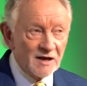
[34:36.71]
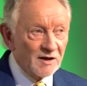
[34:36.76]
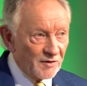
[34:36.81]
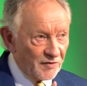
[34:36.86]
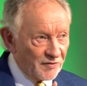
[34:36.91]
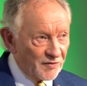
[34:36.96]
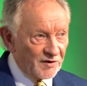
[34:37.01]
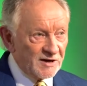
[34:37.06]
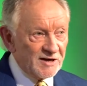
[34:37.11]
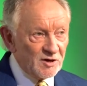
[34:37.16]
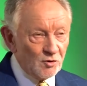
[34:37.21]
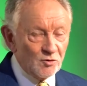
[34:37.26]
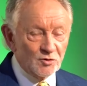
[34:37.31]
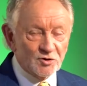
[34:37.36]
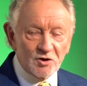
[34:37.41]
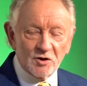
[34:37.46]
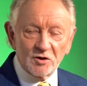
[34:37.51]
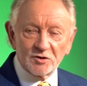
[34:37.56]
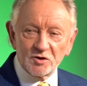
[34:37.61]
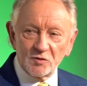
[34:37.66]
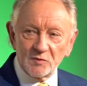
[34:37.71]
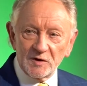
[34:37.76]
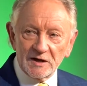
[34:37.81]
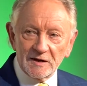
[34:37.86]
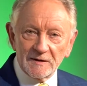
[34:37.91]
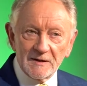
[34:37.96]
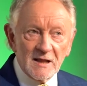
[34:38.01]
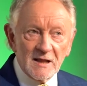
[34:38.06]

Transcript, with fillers: Had Three new there. songs a week.